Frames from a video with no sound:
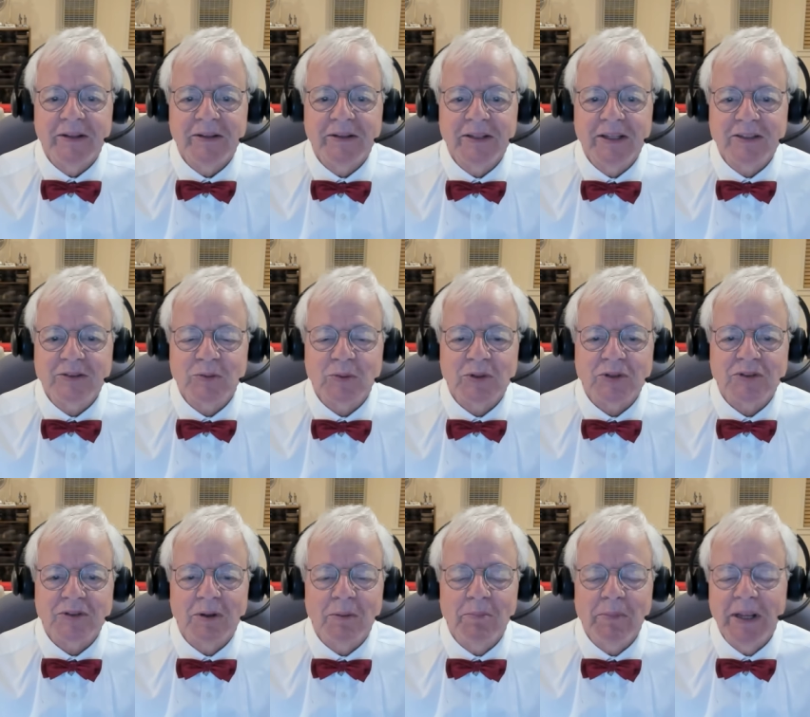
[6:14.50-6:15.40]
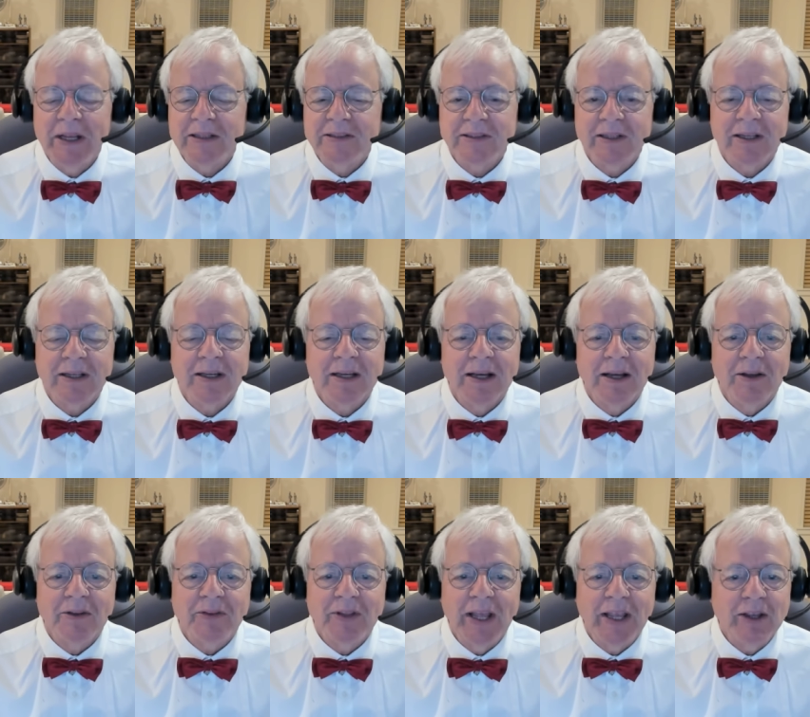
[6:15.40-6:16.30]
This was amazing.
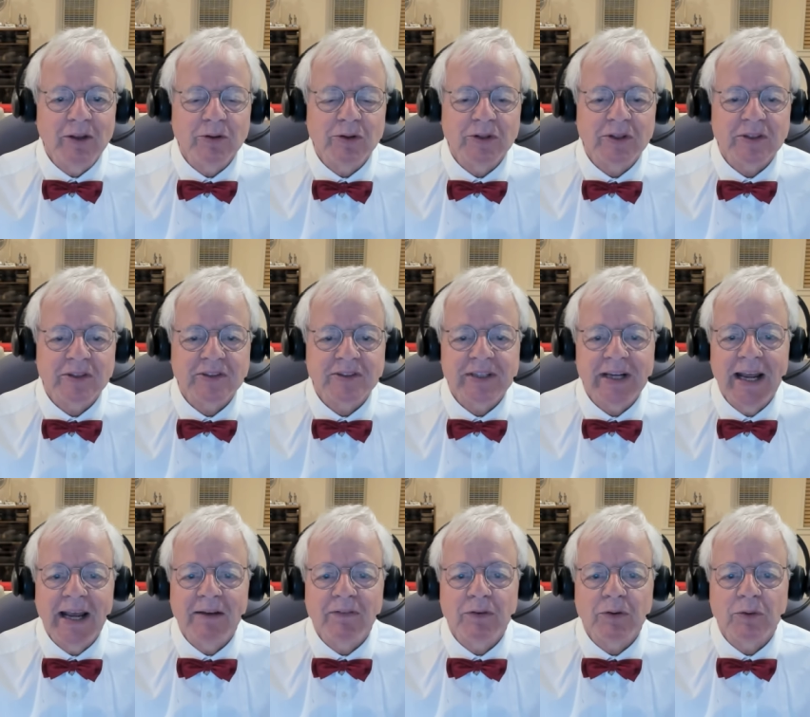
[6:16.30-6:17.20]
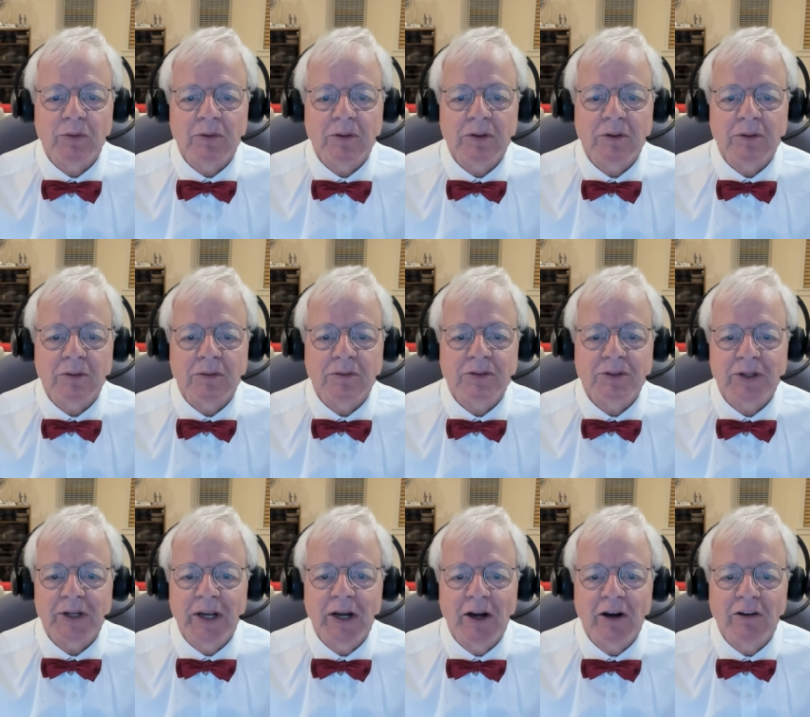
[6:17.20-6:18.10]
Thank you to the staff who, who
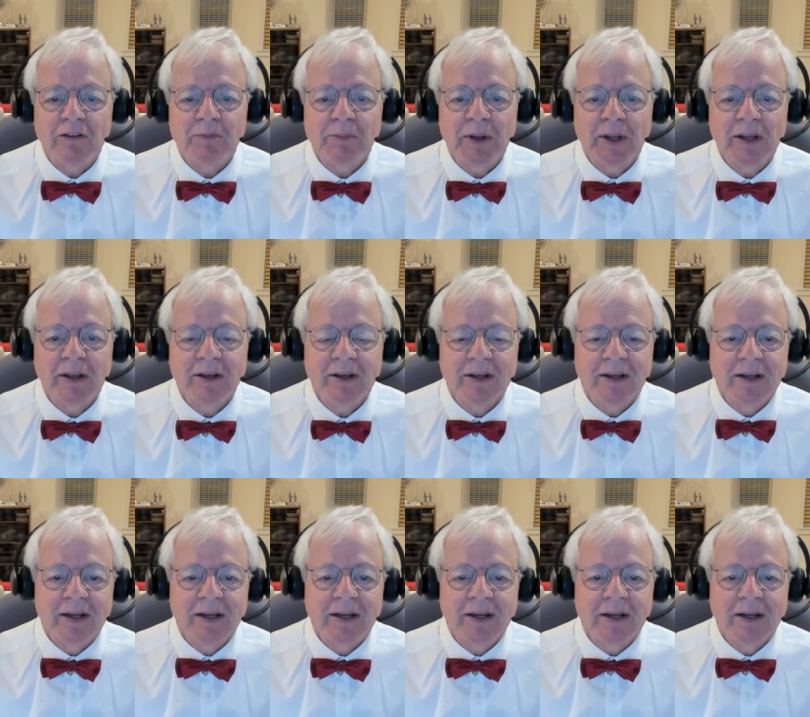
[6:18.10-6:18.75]
took care of me.